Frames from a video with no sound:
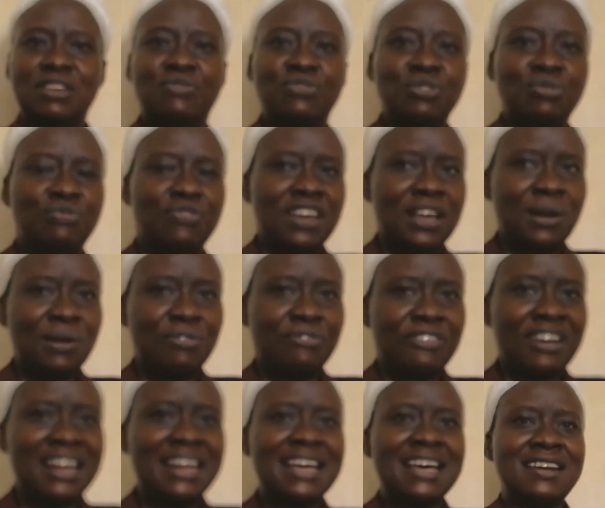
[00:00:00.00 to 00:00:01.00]
If you feel
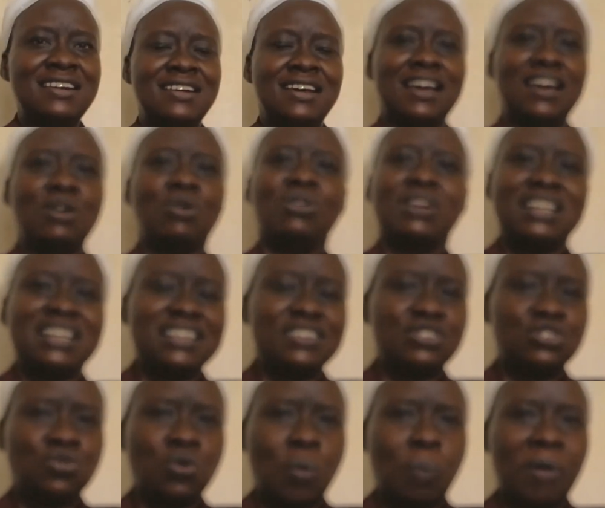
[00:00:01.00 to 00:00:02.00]
offended or it
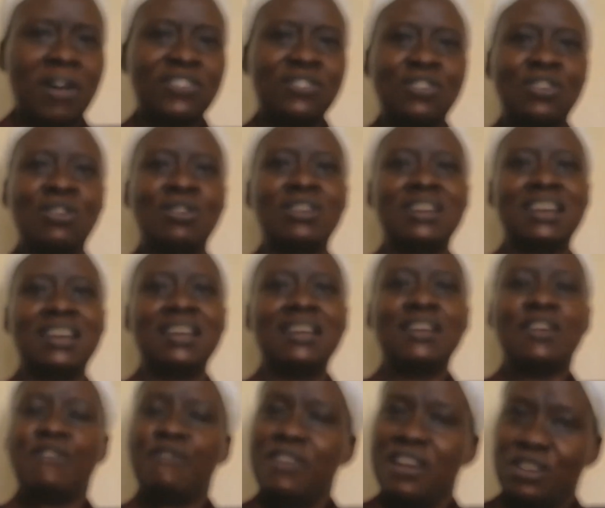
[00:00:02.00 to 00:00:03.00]
is too personal,
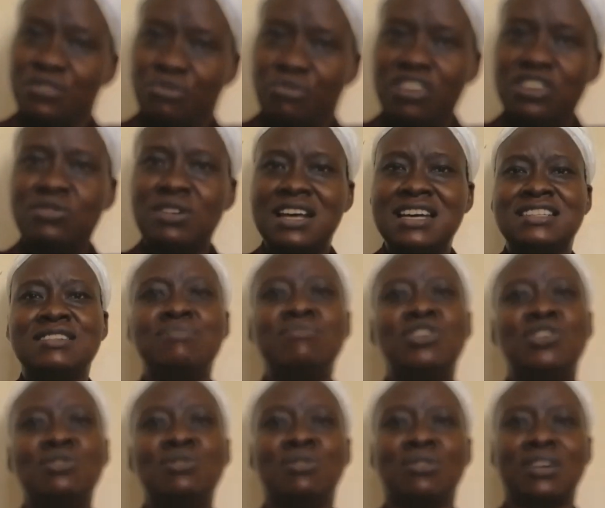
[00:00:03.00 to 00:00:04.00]
feel free to let
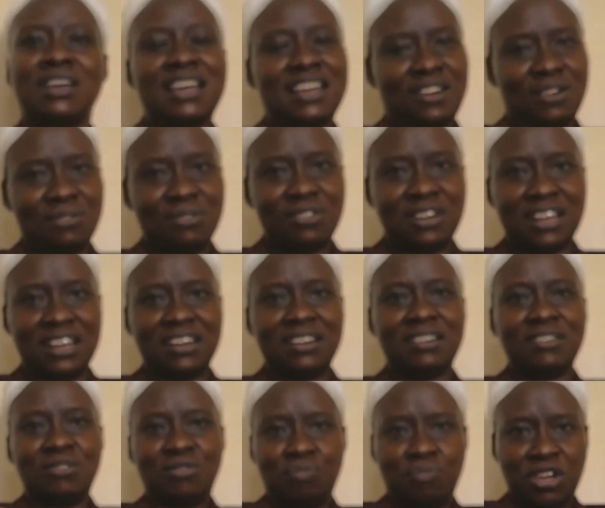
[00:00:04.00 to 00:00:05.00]
me know and
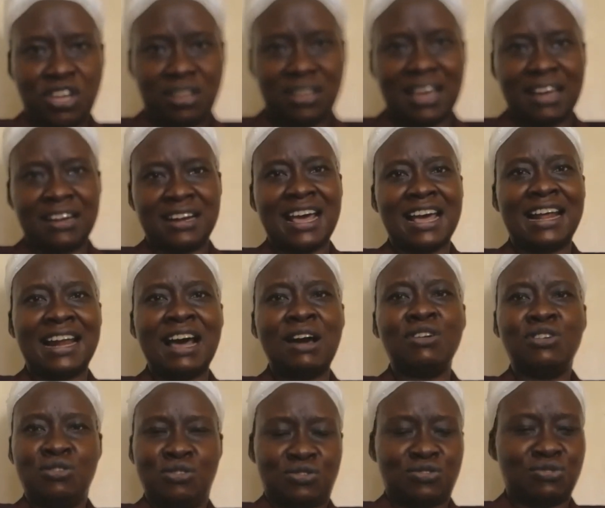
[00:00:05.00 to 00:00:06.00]
I
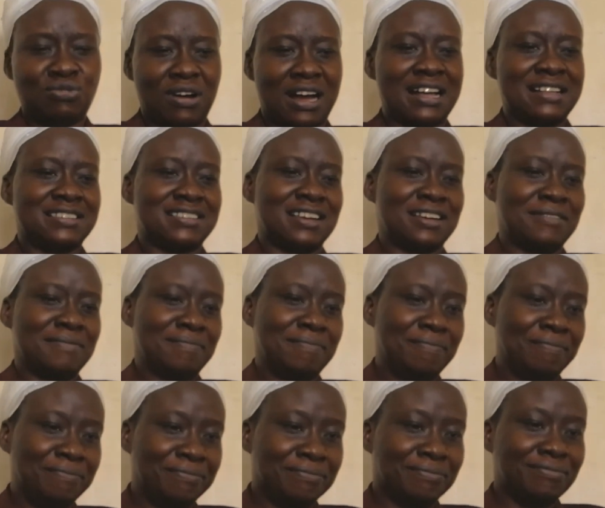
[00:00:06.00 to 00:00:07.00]
allow you not to answer.
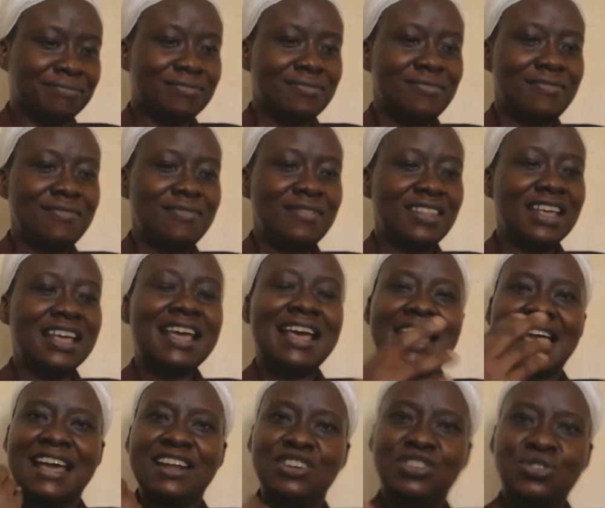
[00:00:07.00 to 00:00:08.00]

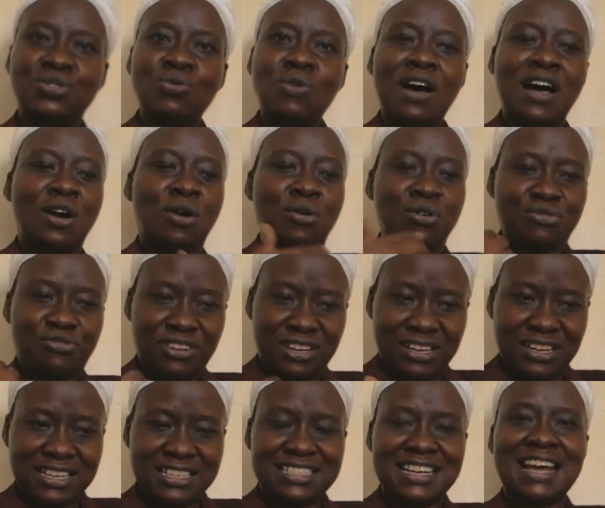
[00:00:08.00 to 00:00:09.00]
Ensure
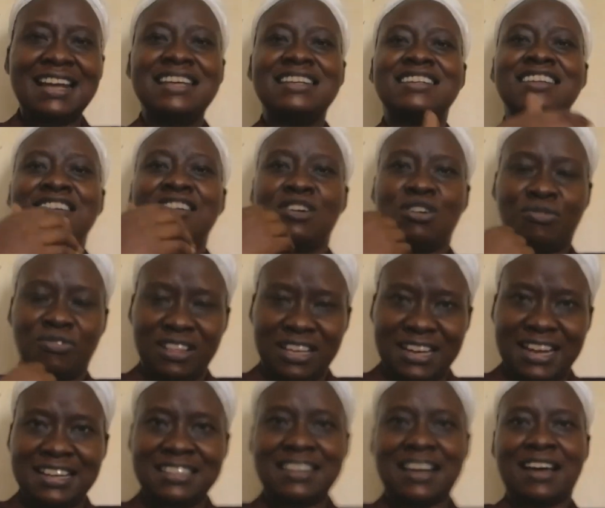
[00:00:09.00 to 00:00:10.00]
confidentiality of
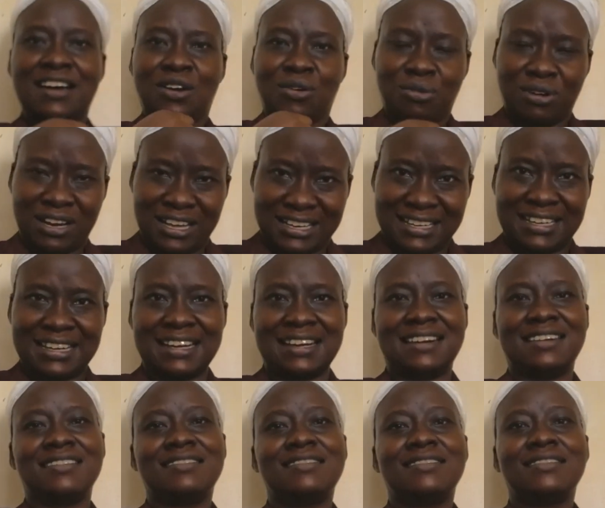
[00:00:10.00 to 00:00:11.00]
the data
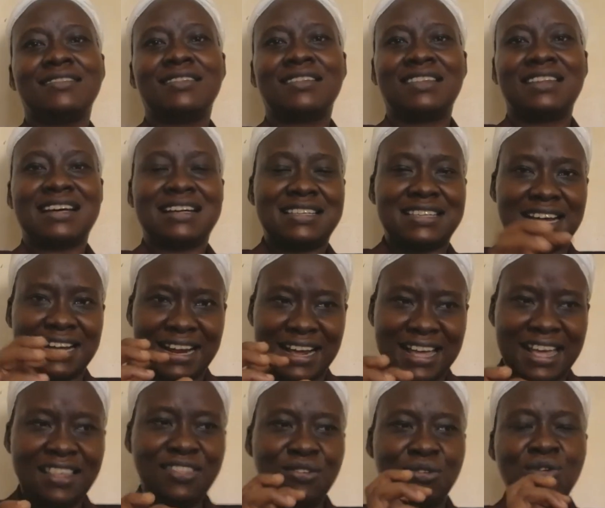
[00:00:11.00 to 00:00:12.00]
collected. That's
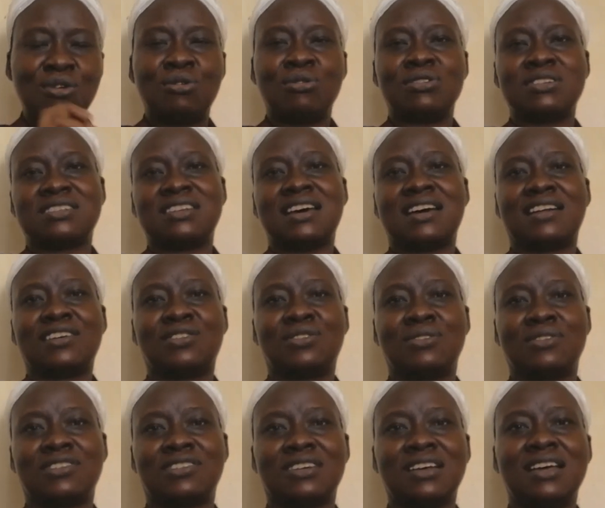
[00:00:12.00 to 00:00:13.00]
under ethical
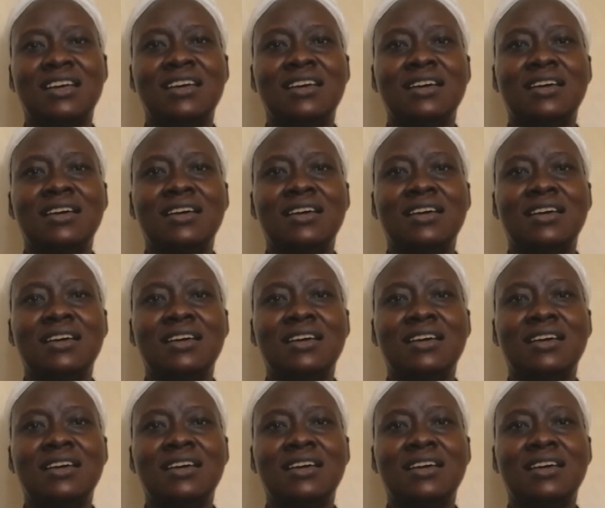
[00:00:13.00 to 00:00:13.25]
considerations.